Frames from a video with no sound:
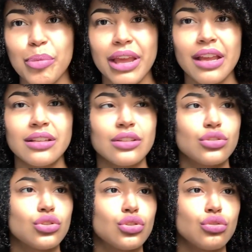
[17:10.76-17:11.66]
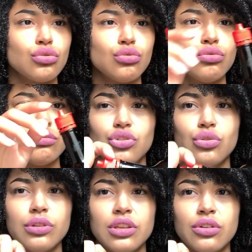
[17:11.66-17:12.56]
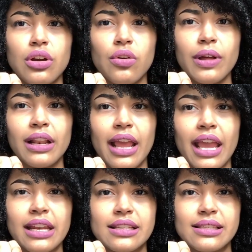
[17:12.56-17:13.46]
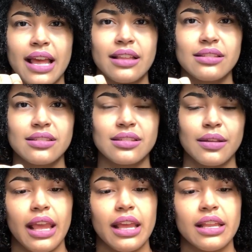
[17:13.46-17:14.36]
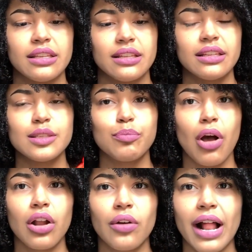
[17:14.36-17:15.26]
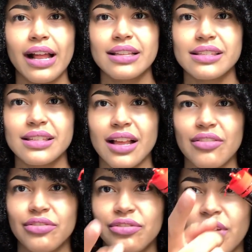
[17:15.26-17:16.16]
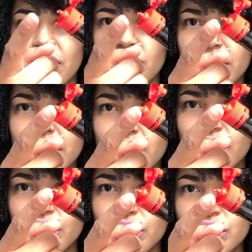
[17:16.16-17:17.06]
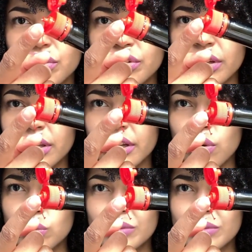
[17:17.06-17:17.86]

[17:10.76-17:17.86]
paid €2.80, and this bottle has a very good little